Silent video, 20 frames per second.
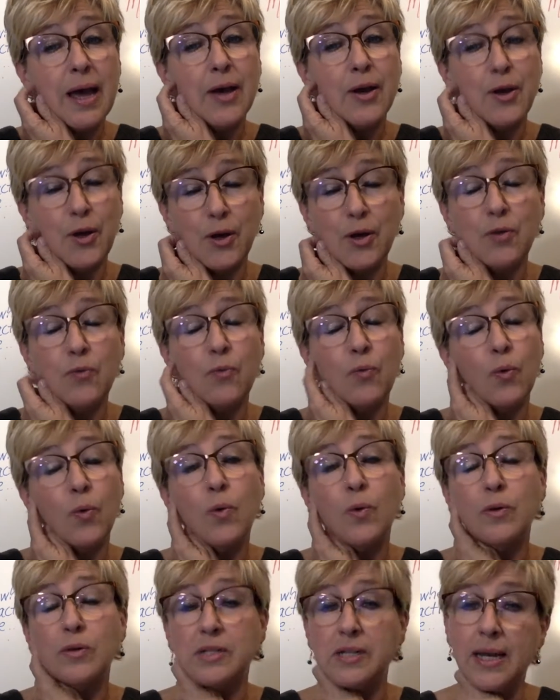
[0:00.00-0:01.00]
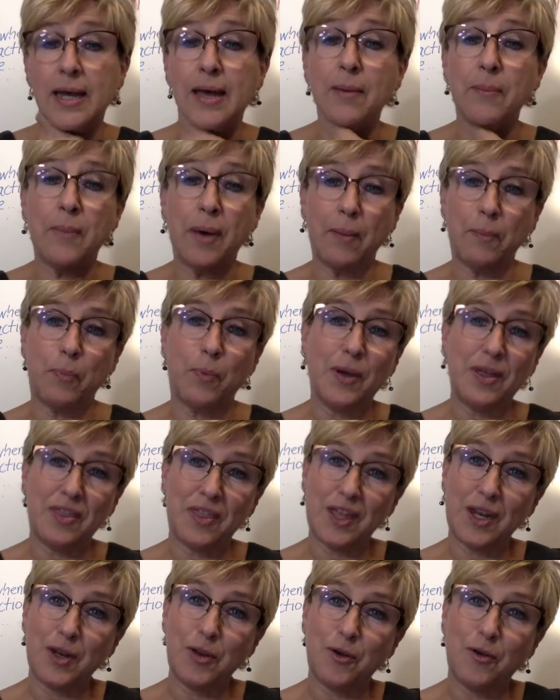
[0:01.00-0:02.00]
good rule to come up with
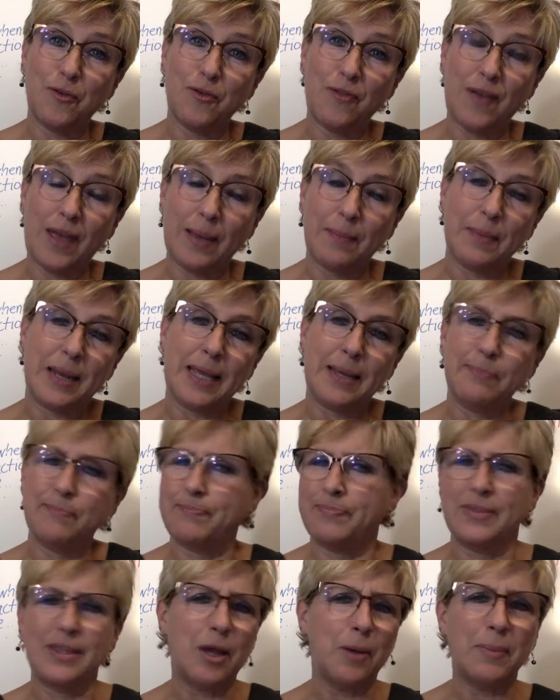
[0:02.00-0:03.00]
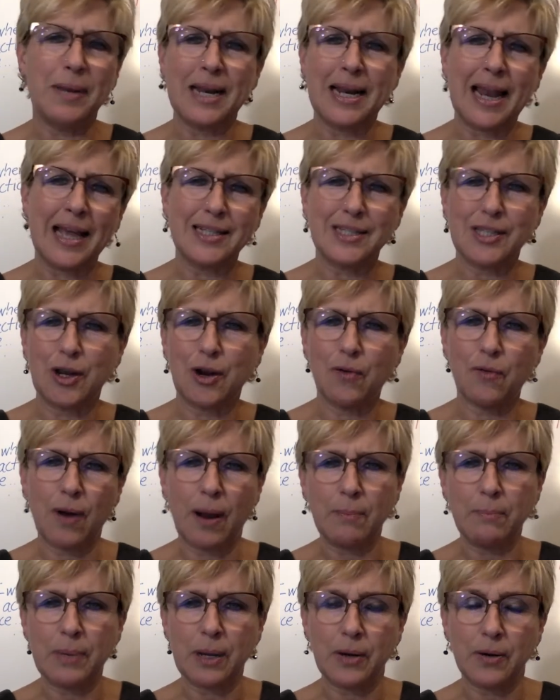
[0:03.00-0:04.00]
in your family. Nobody likes a
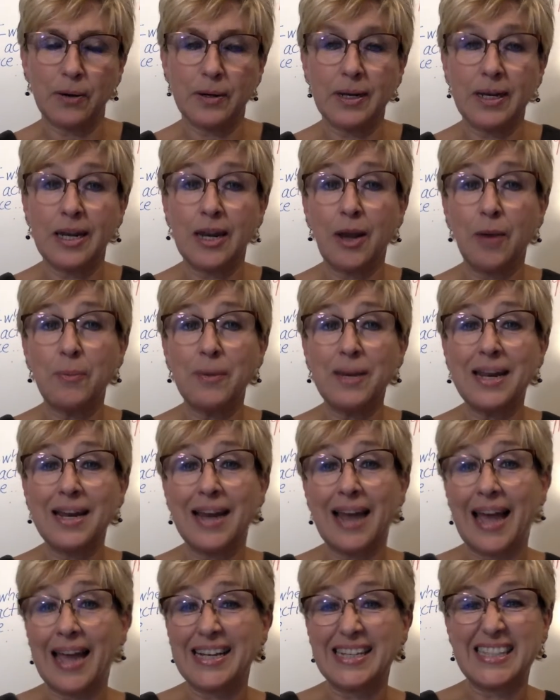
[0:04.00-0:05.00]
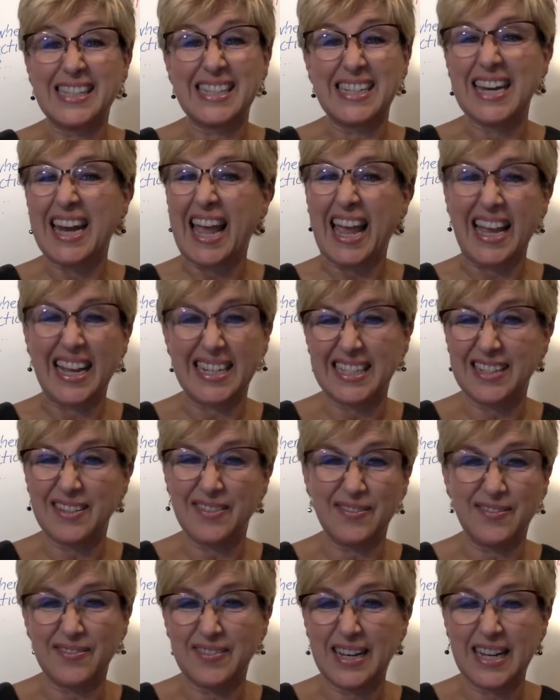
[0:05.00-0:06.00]
grumbler. Nobody likes
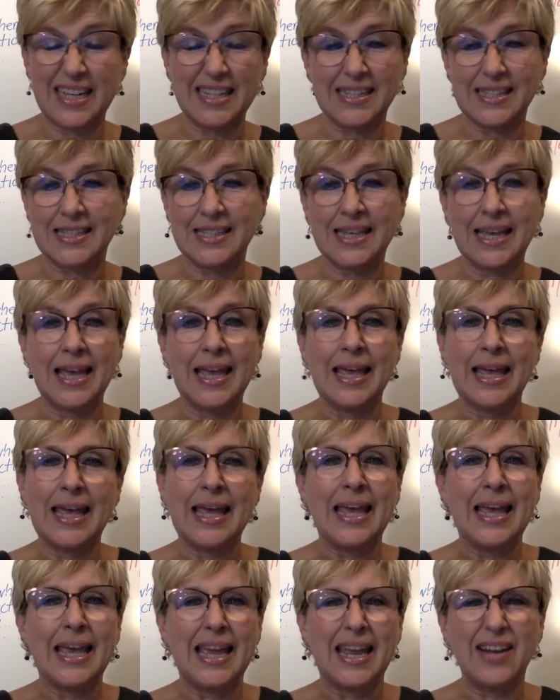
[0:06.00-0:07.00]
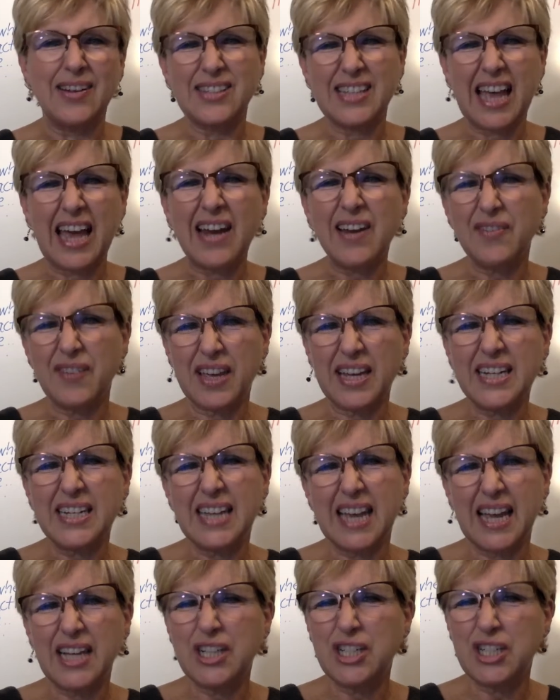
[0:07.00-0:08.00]
negativeness. It's kind of
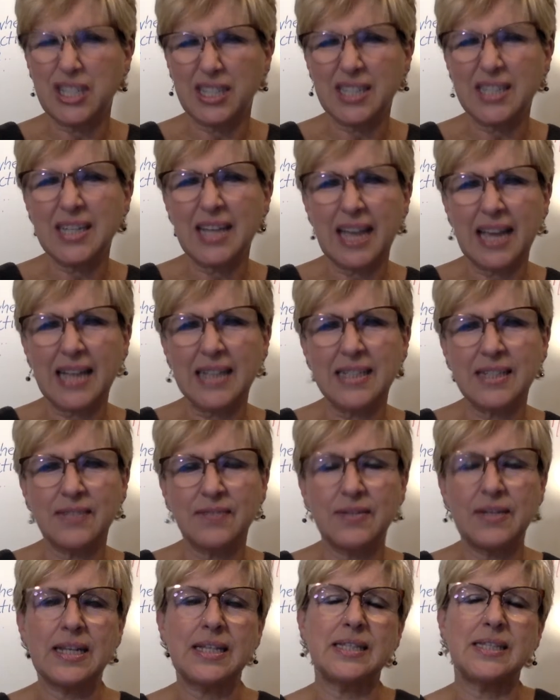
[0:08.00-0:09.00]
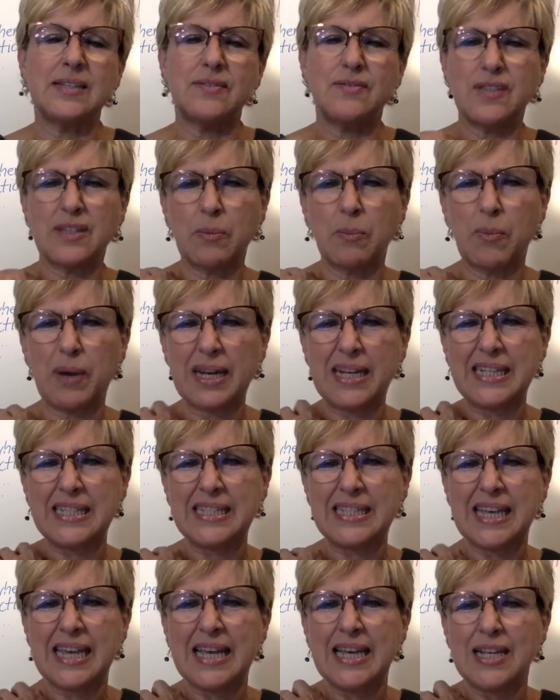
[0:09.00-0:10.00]
contagious negativeness. If
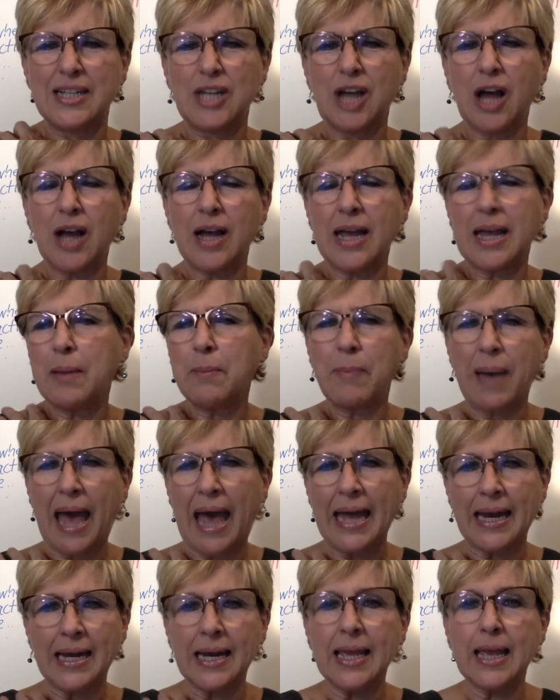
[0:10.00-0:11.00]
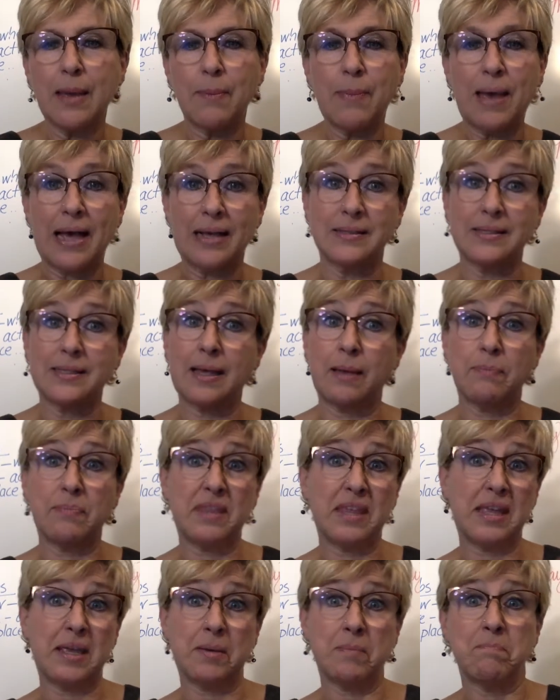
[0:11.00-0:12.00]
somebody's talking badly about
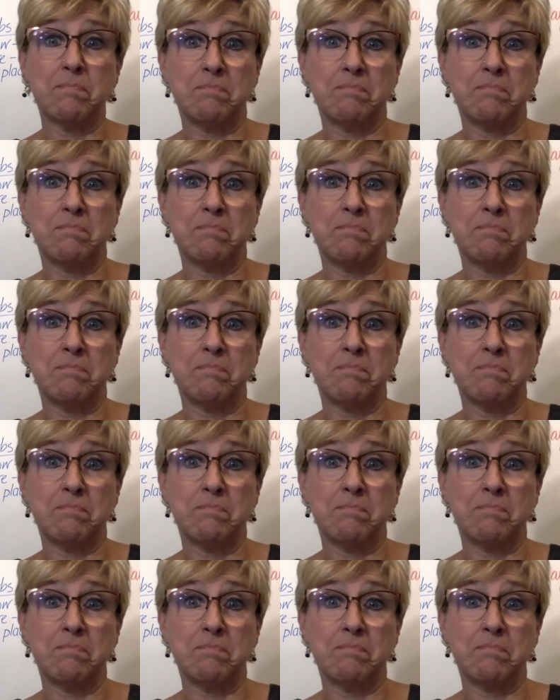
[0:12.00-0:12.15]
something,